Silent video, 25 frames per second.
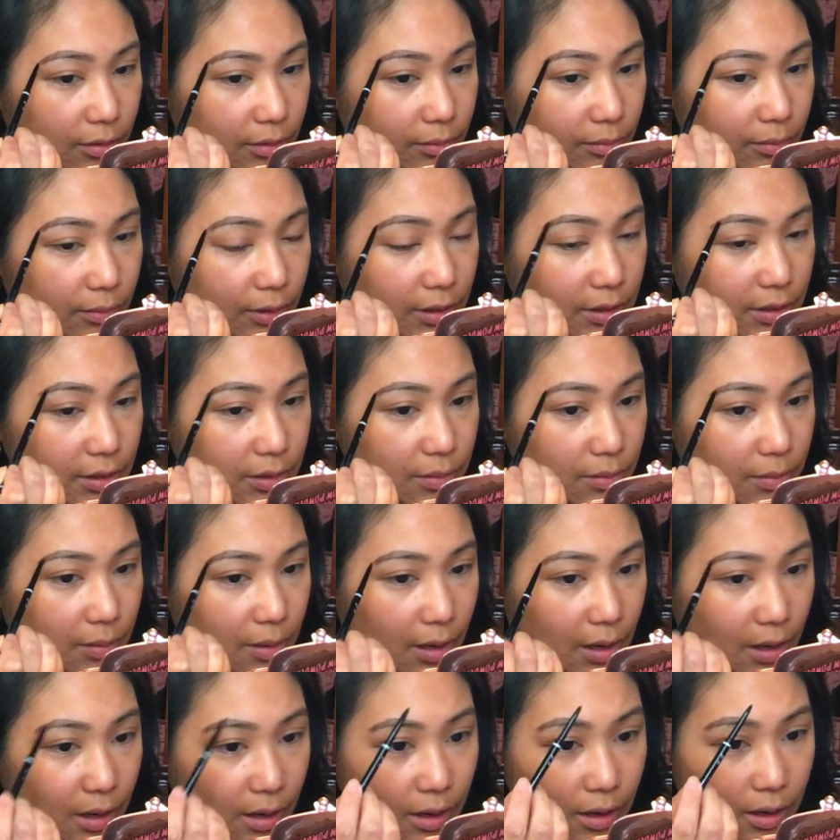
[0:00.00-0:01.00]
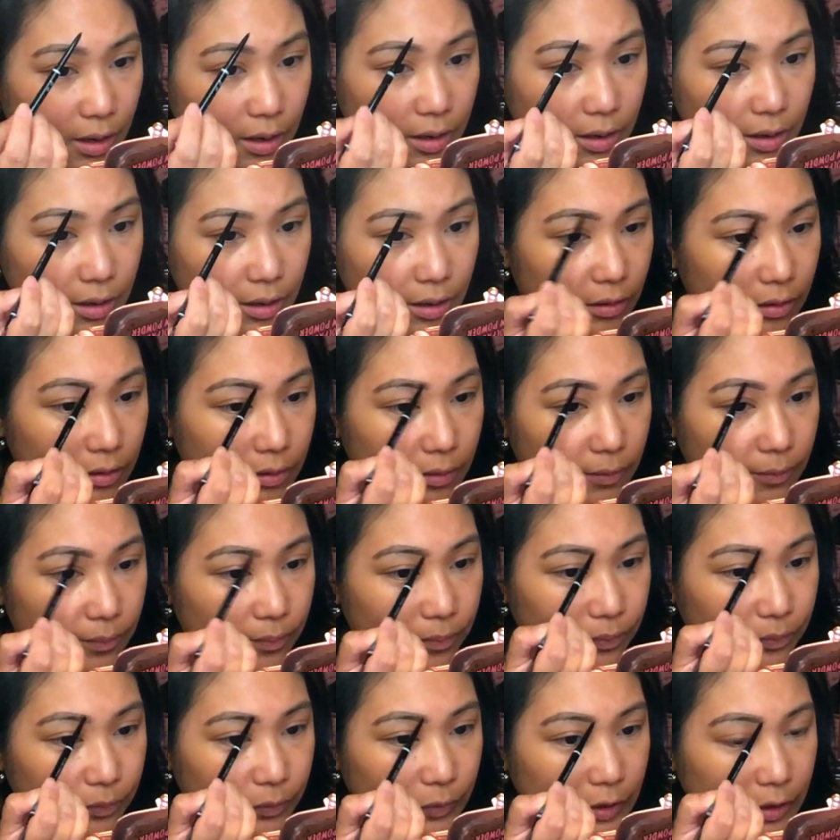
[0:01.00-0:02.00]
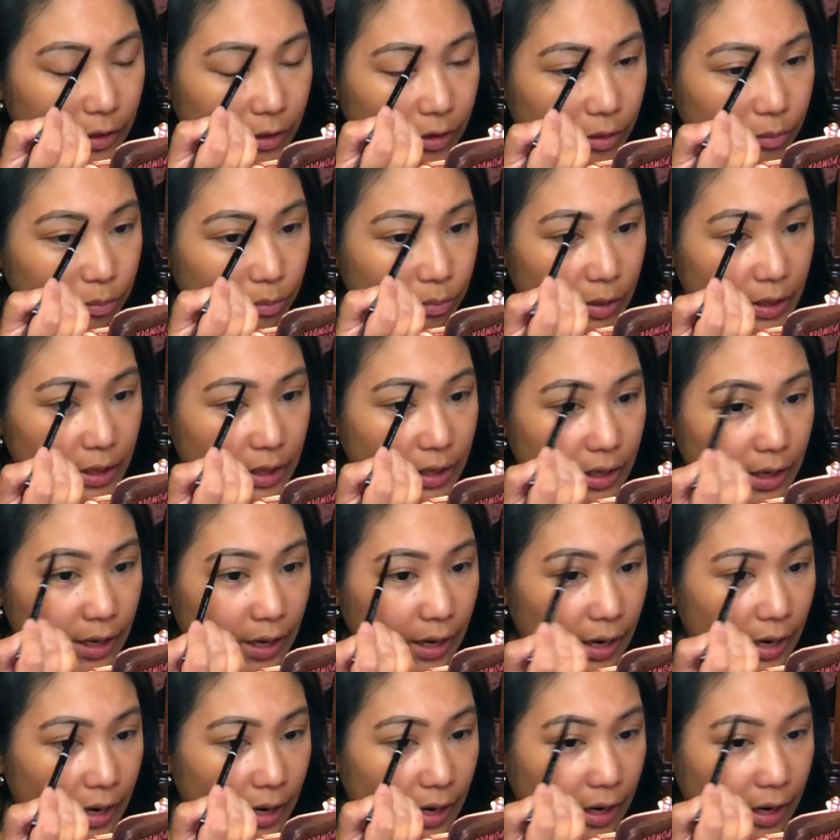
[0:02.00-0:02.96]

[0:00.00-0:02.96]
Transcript: Mine's okay. On Monday,